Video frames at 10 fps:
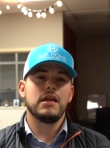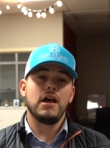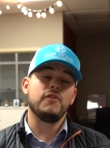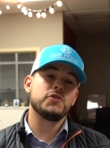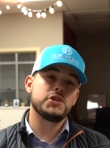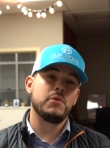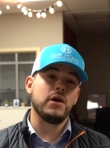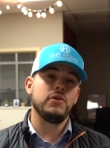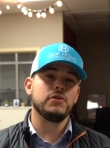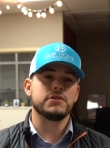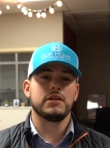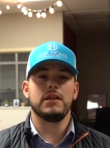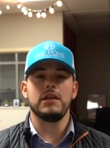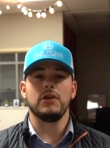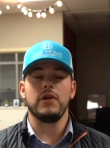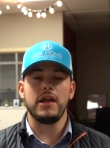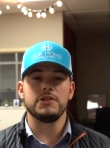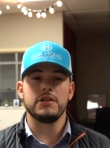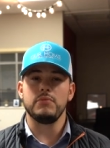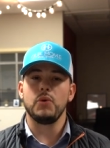a for sale by owner is going to need an
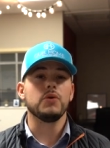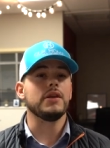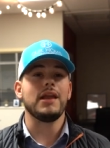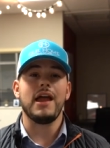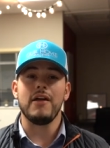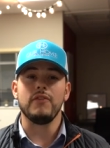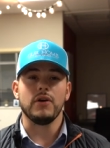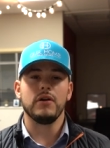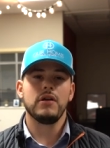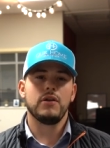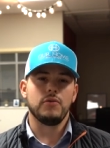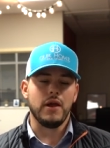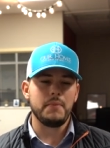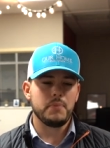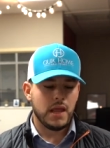agent more than ever right?